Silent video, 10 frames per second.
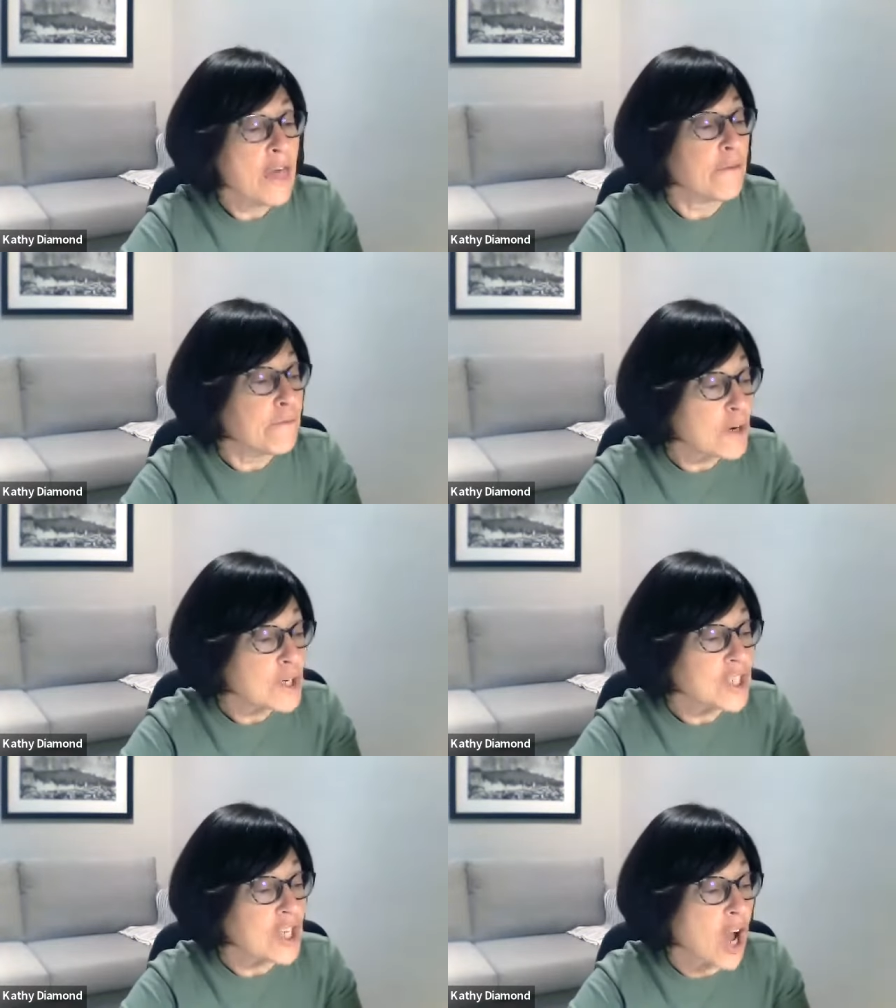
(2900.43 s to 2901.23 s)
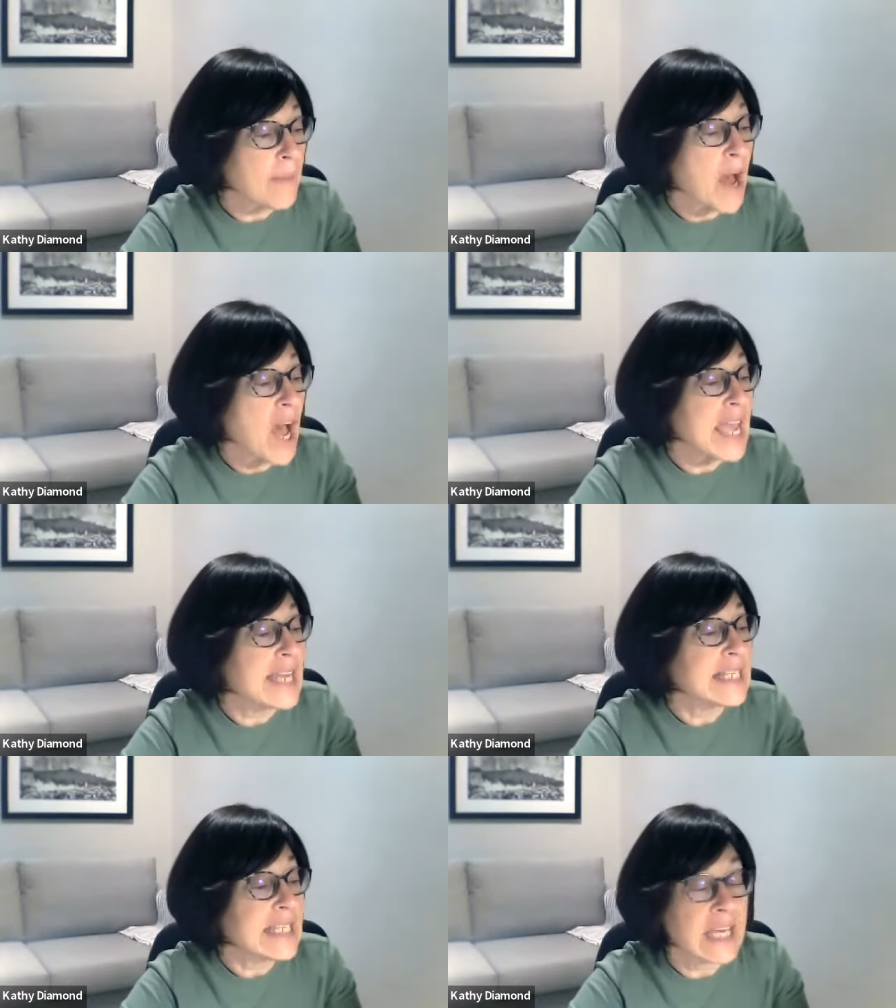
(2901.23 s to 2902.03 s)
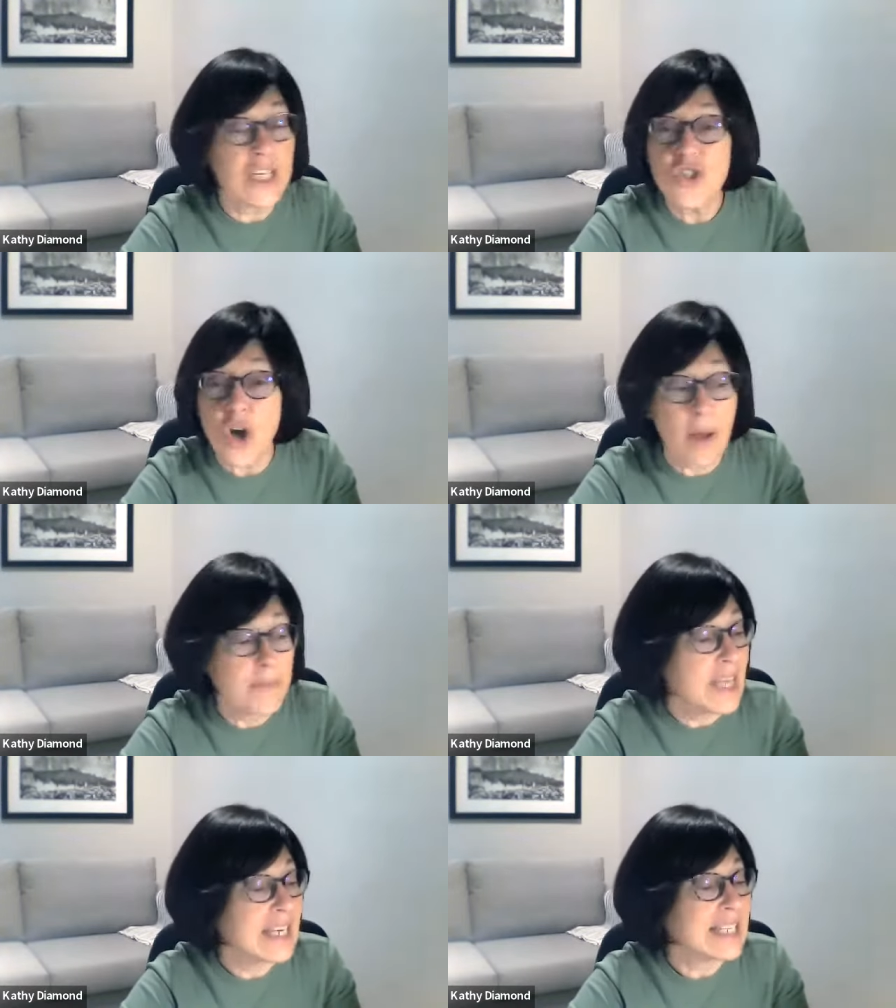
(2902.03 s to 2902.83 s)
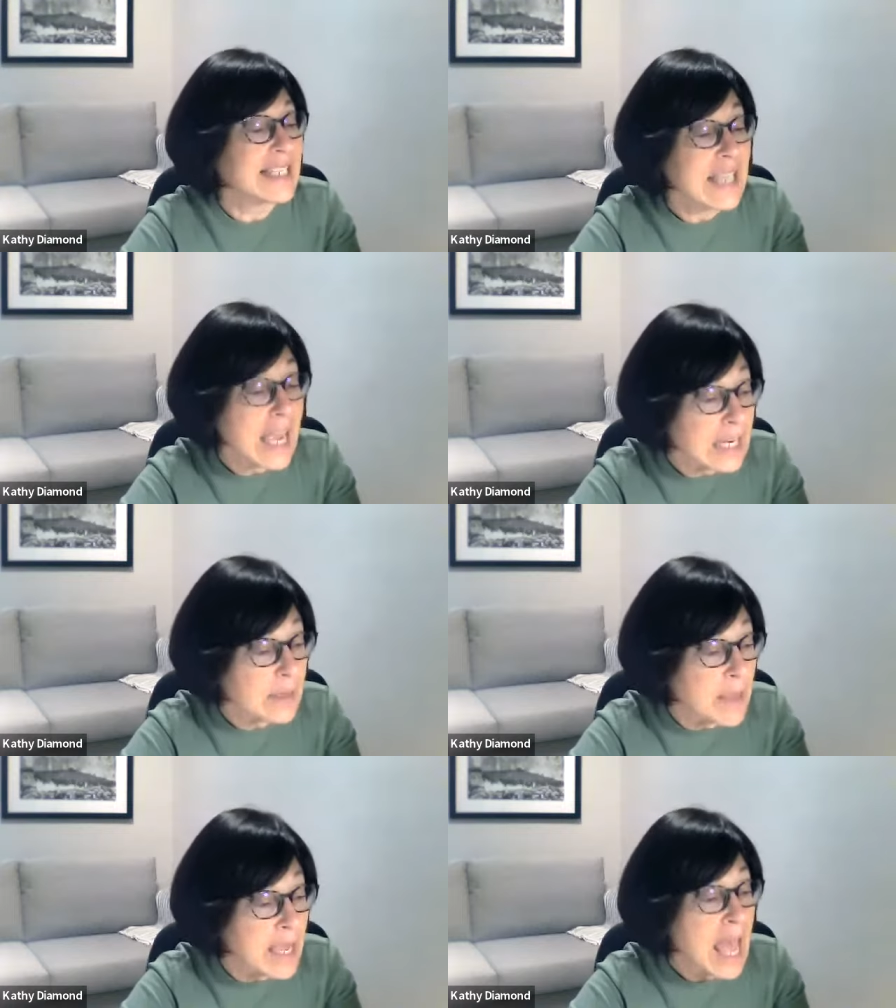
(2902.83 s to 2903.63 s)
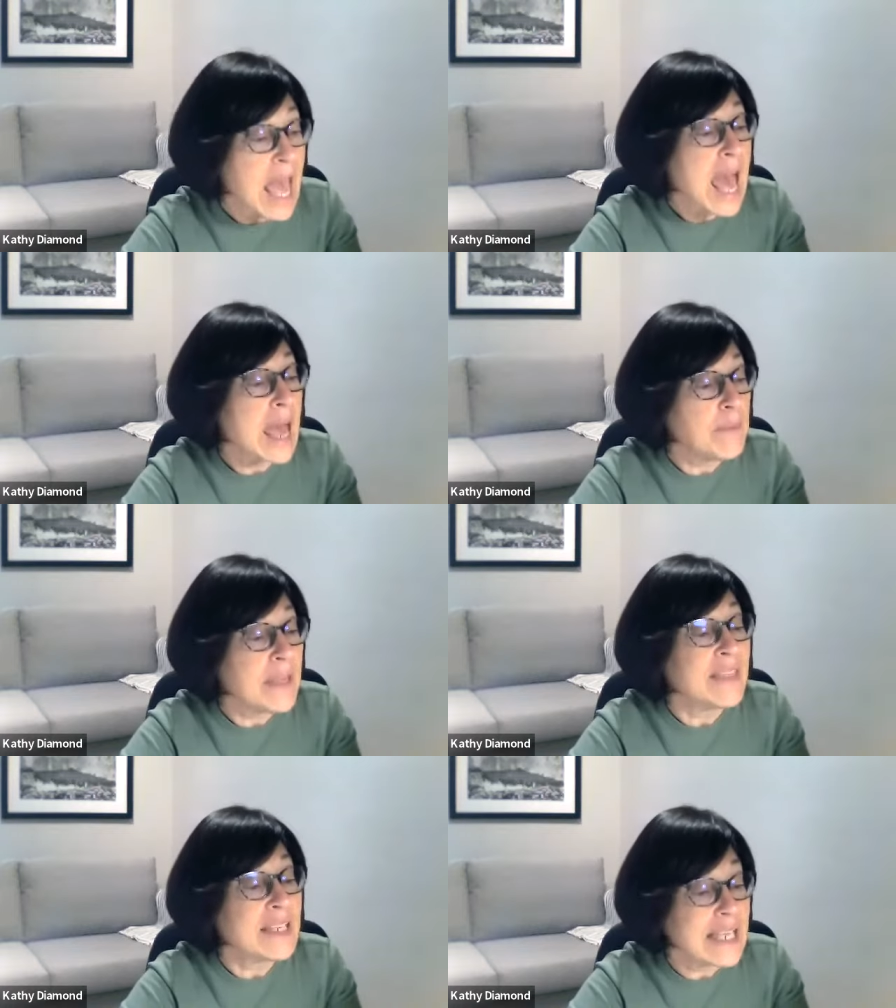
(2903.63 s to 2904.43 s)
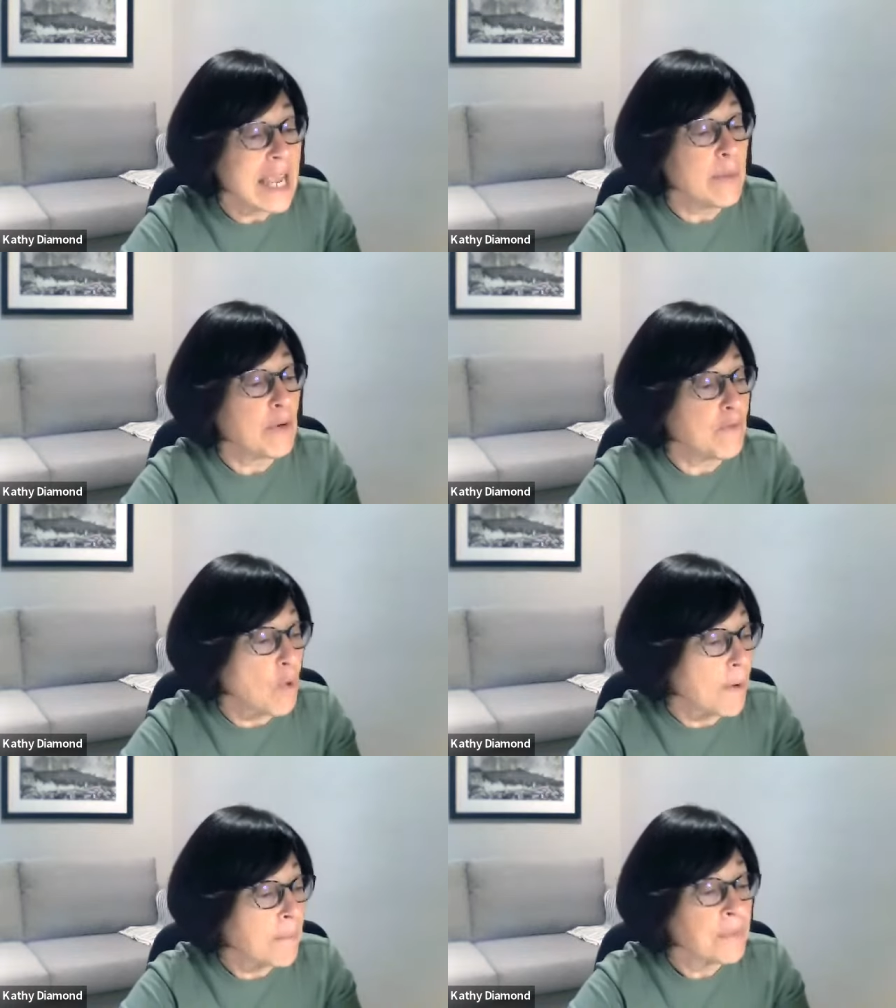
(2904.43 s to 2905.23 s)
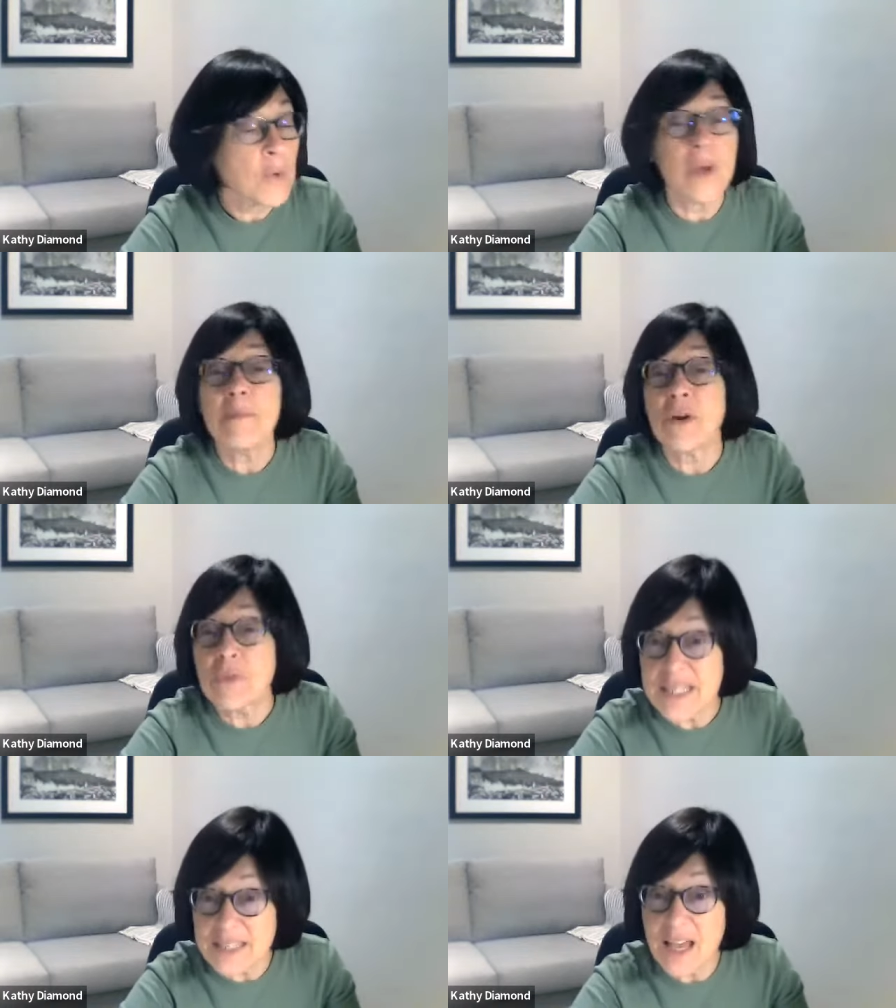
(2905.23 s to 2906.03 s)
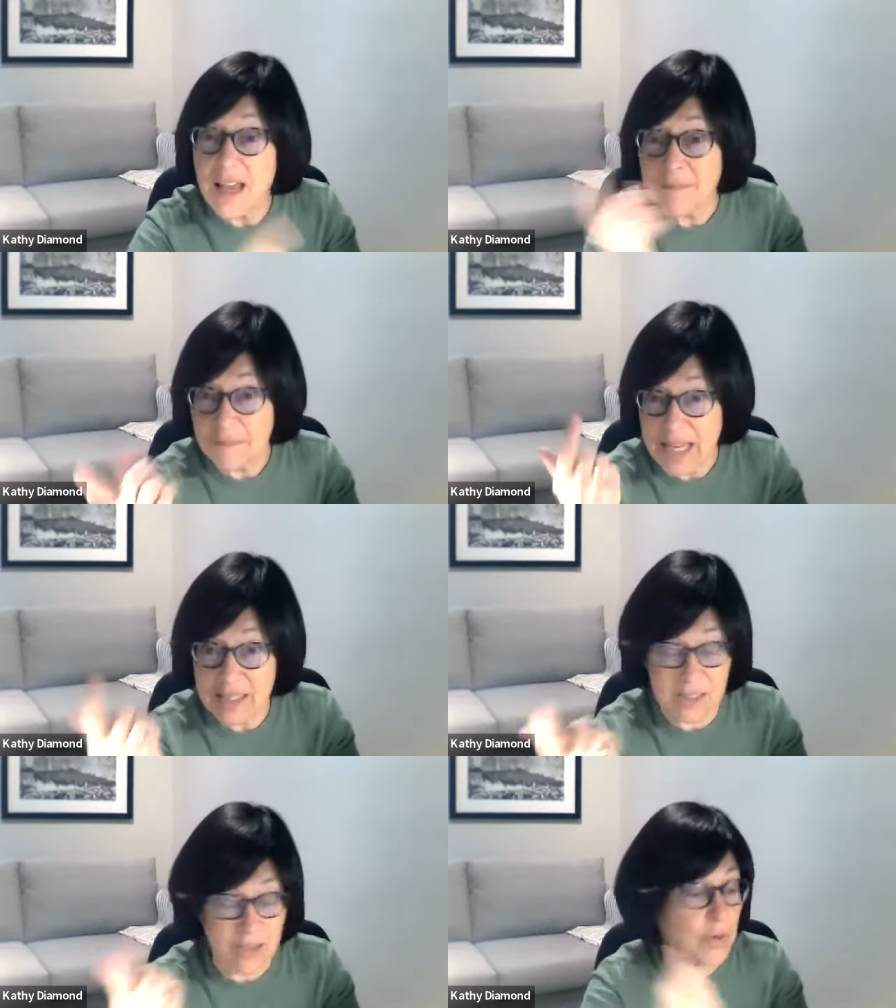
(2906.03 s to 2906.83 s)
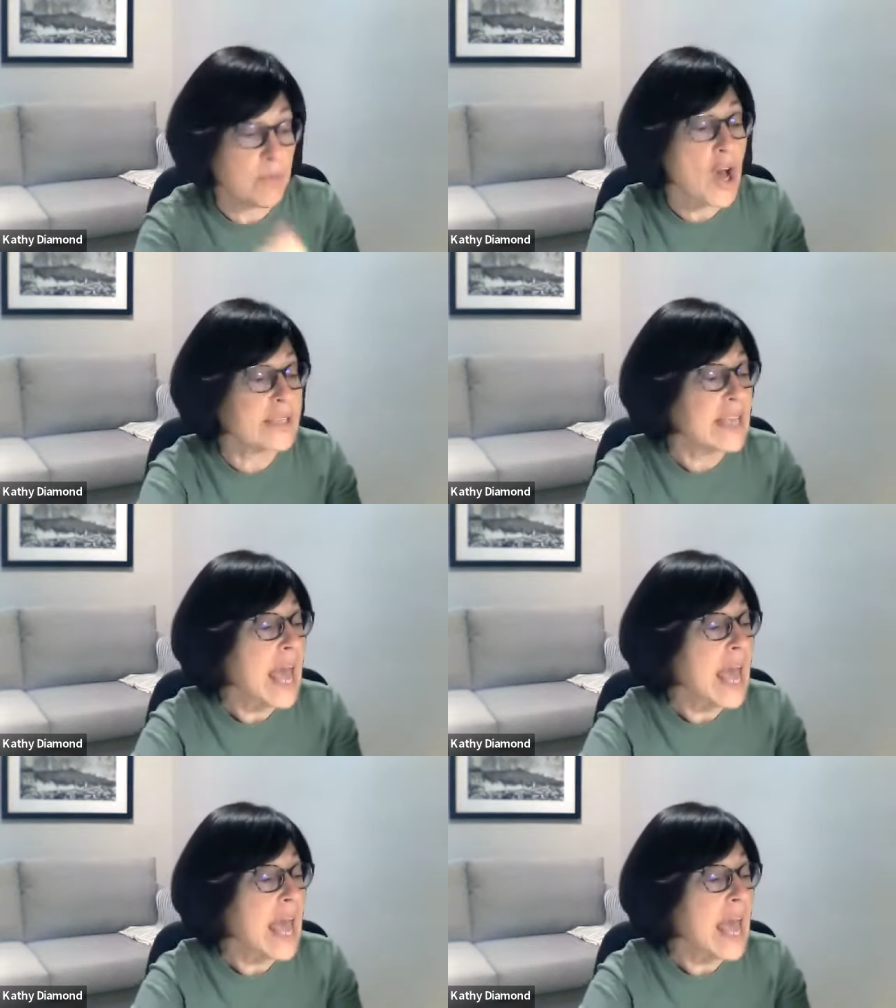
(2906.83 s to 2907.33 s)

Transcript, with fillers: The first time I had done a job that excited me had been the day before when Marissa, that's her boss,